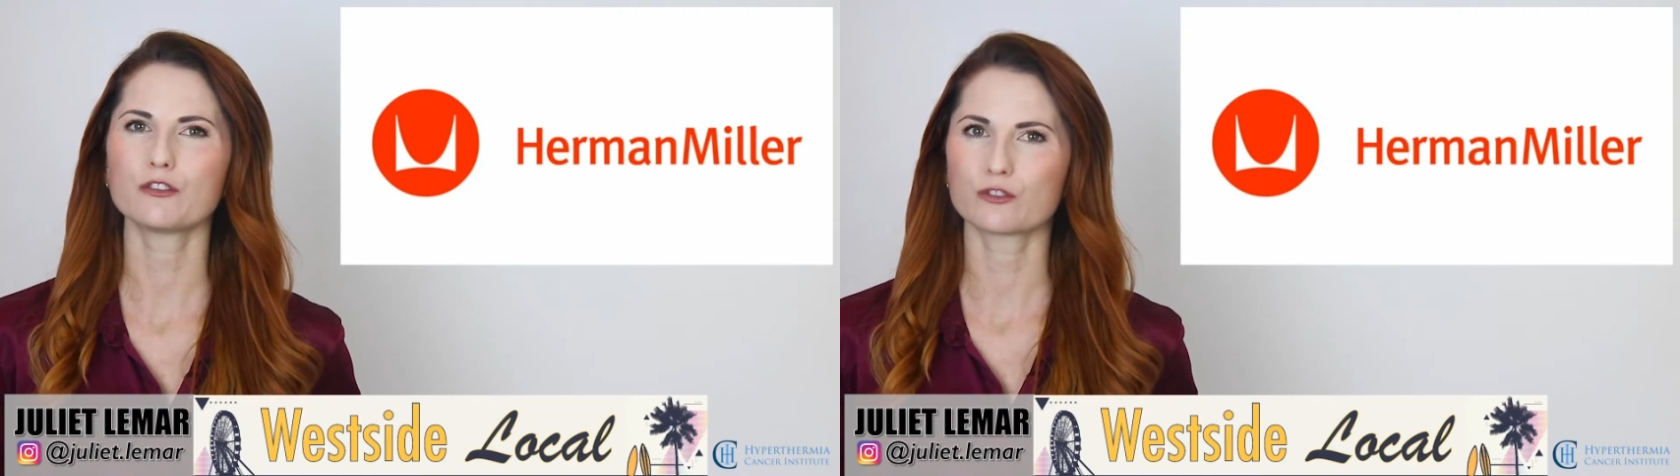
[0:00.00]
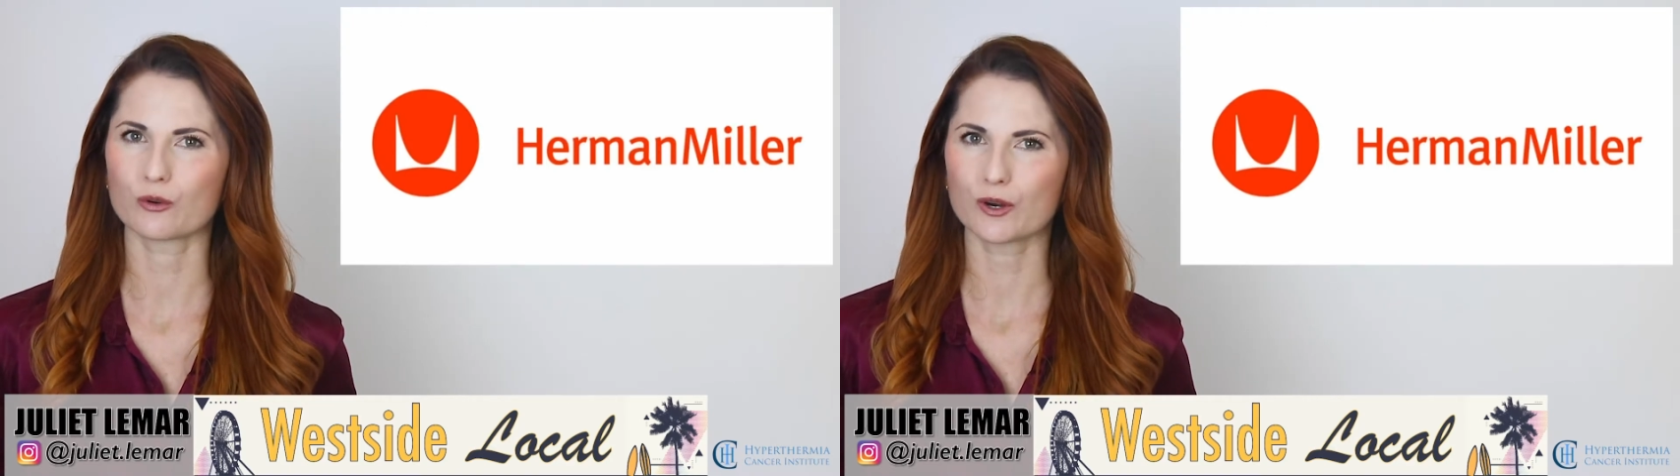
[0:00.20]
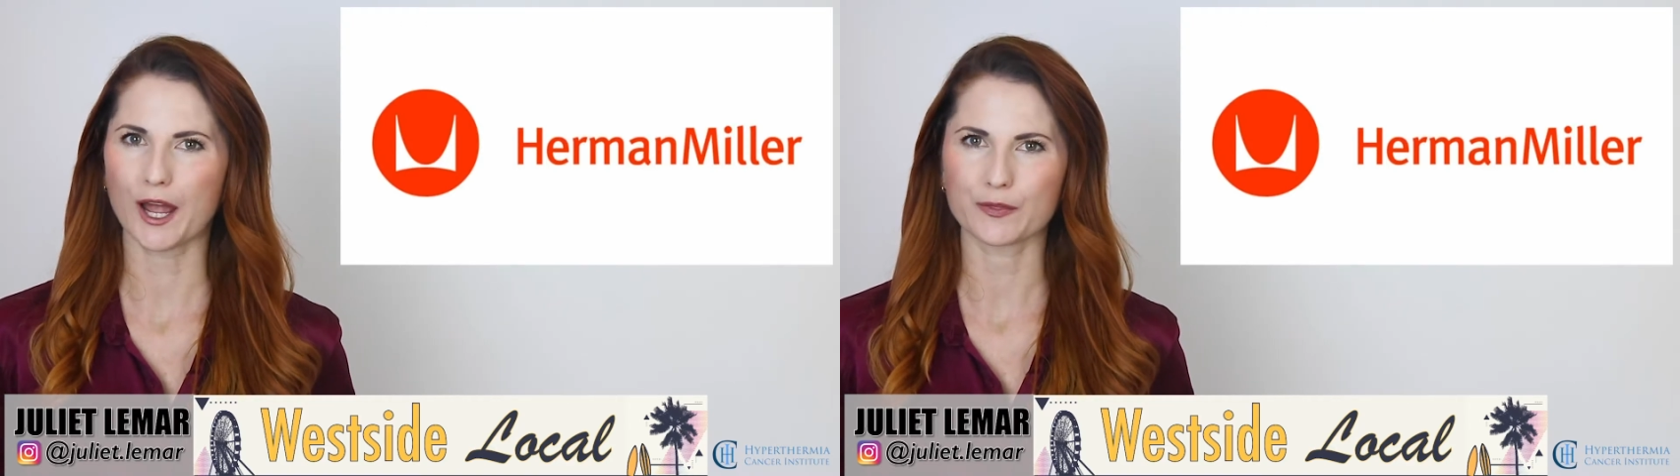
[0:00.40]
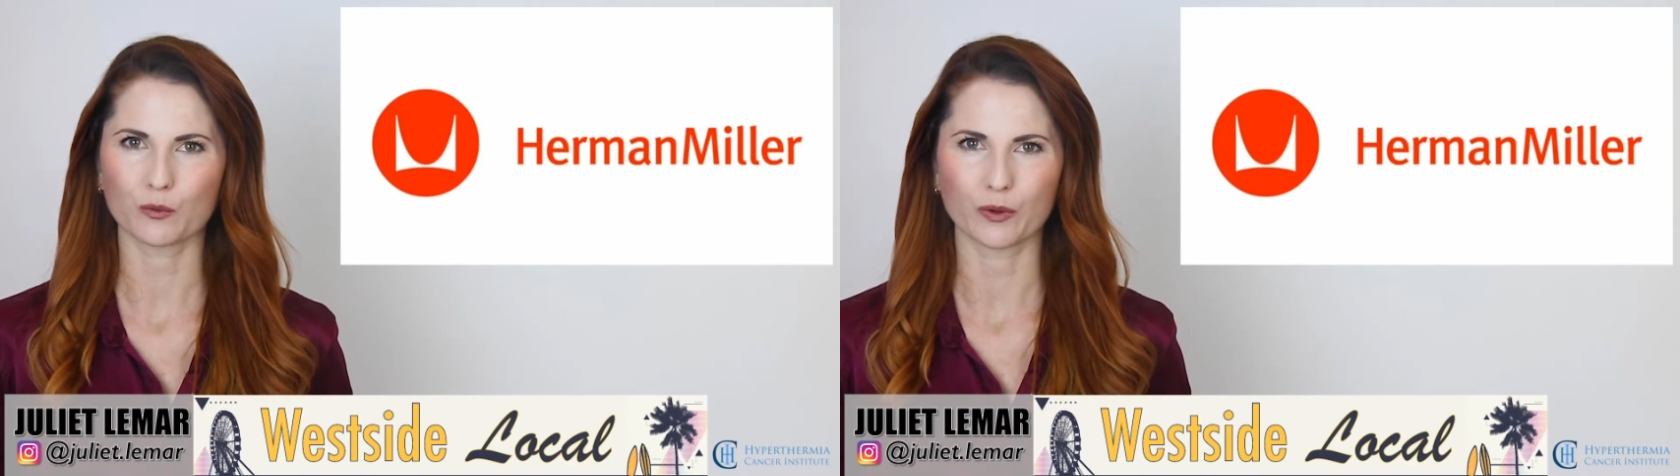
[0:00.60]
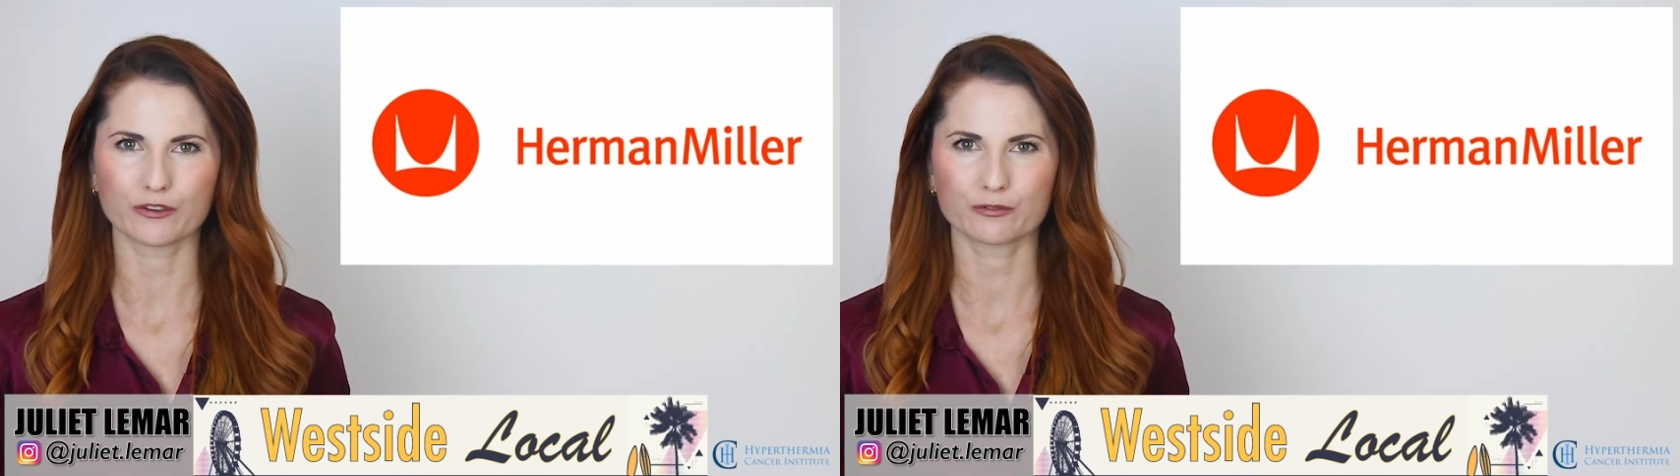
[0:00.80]
store at the
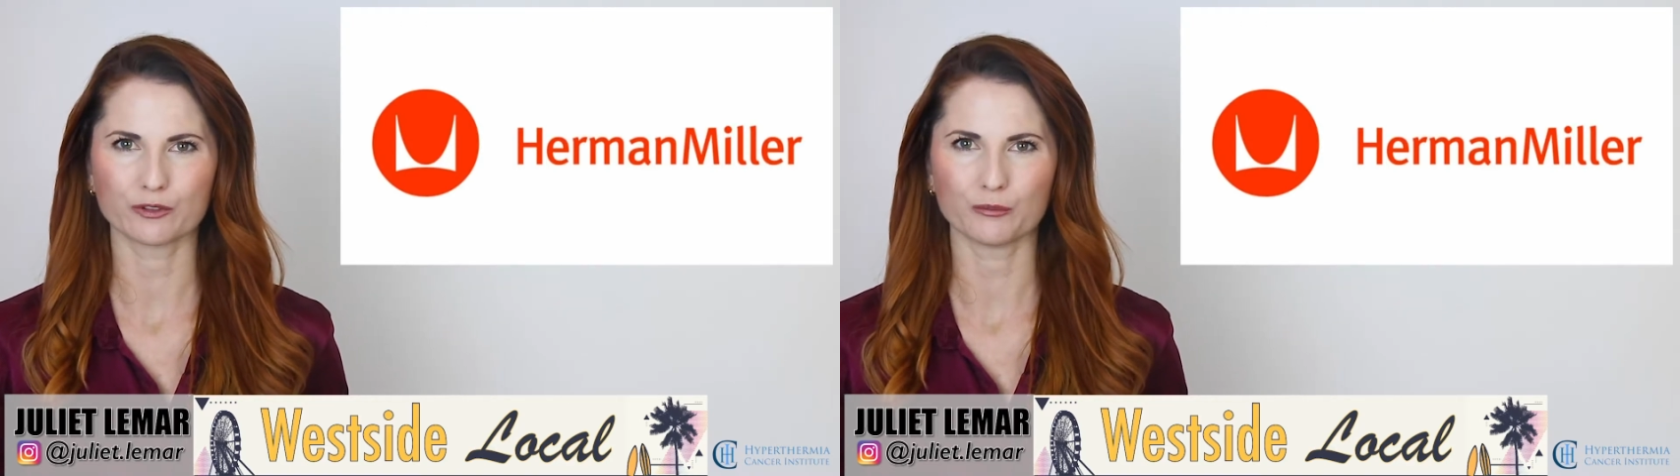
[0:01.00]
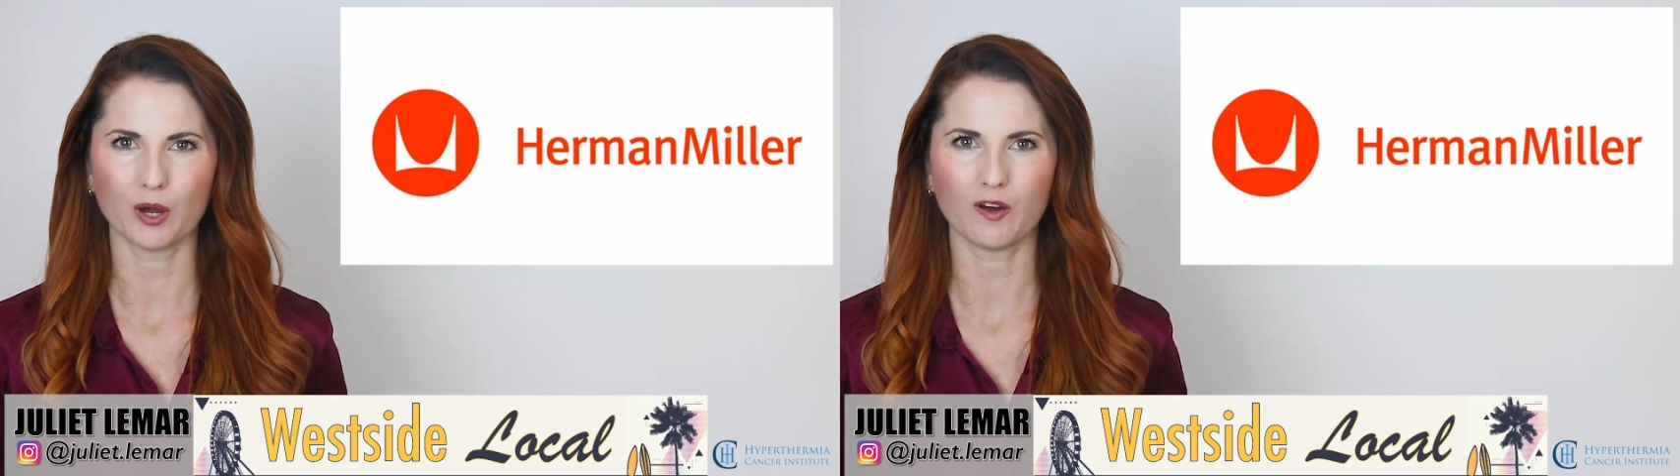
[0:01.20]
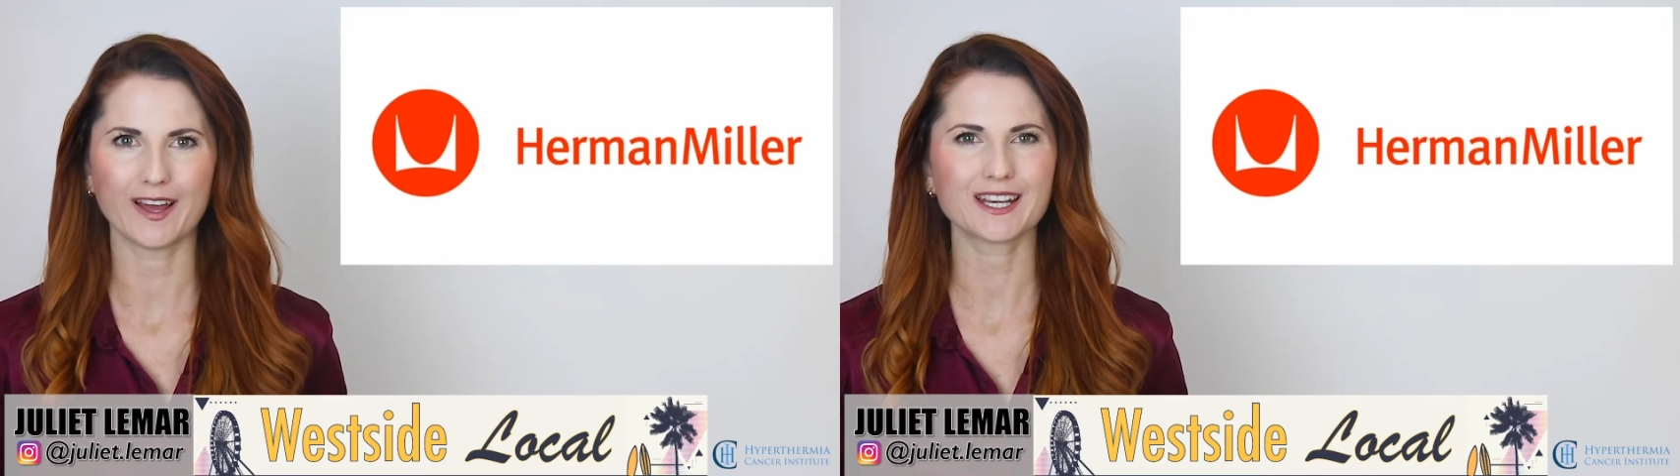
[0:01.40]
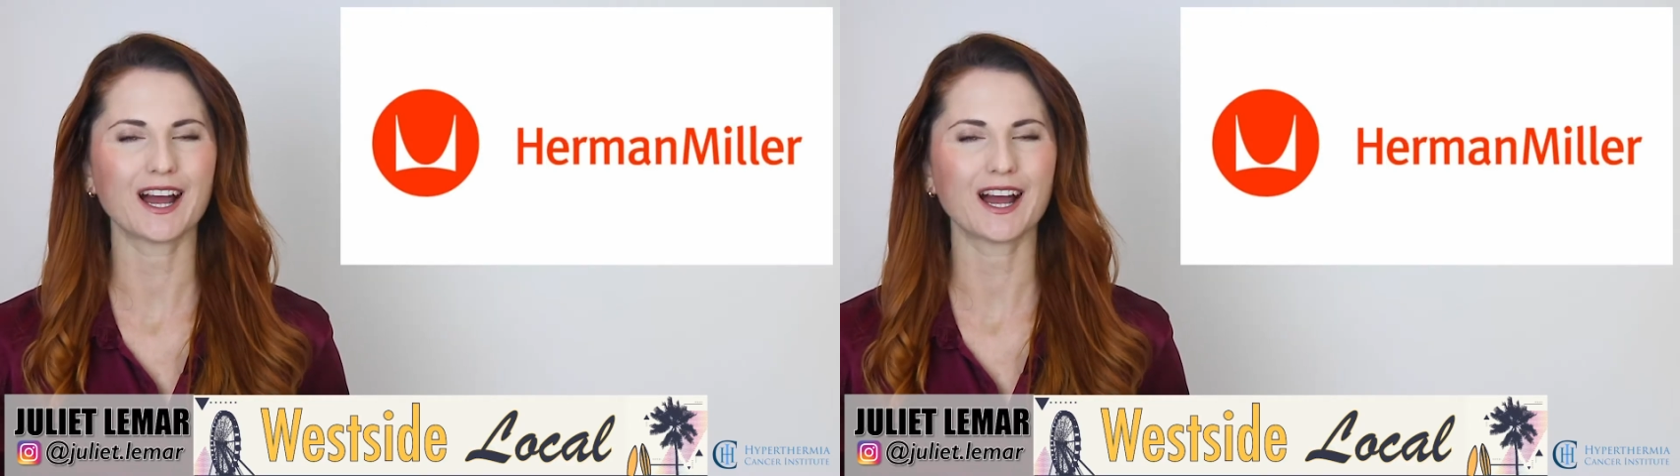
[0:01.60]
Westfield Mall, and